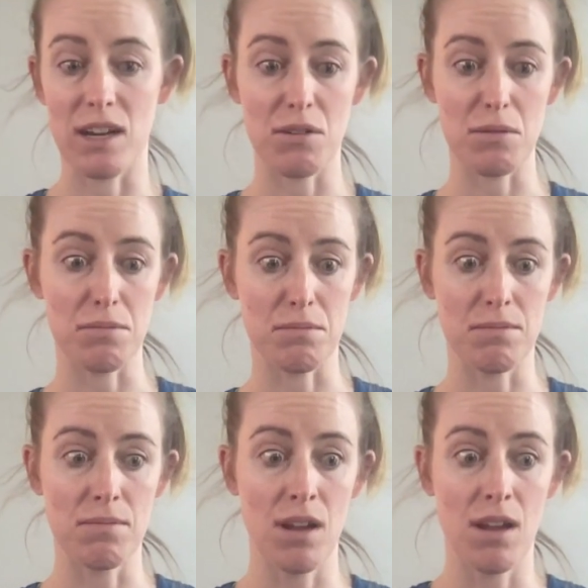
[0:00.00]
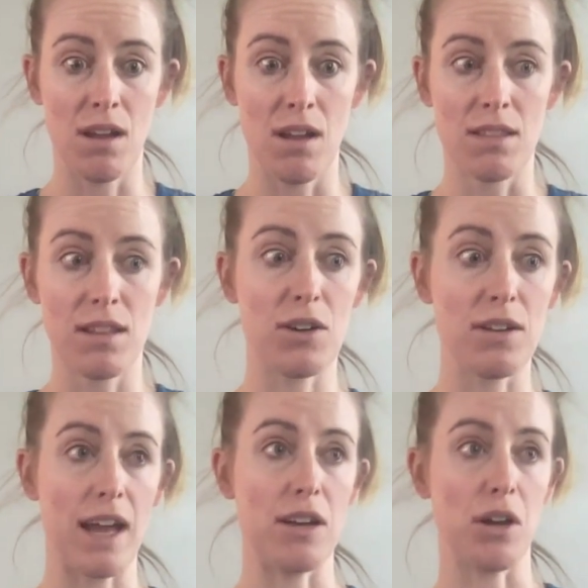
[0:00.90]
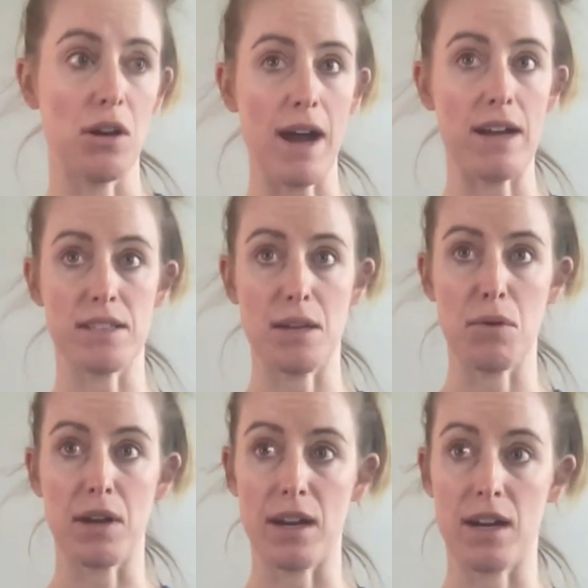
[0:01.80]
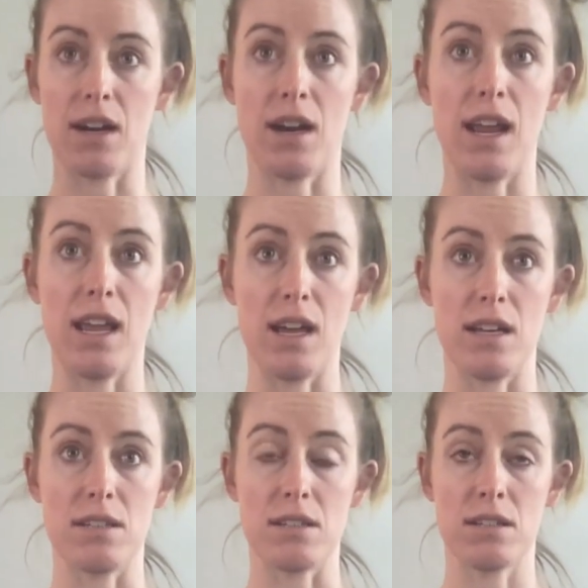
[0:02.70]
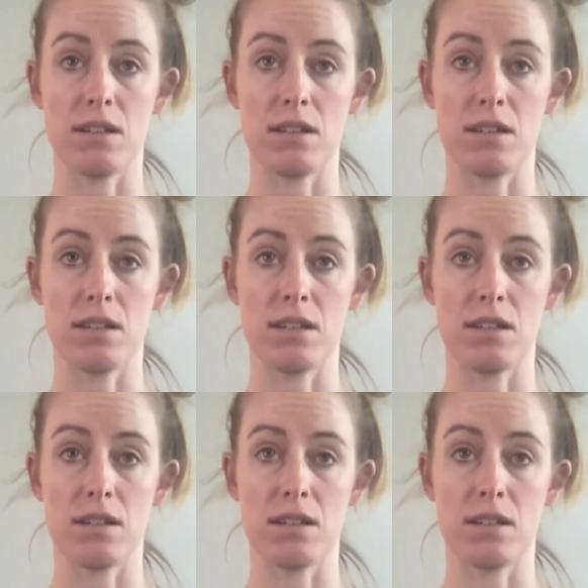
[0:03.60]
I would literally, I'd go out somewhere and,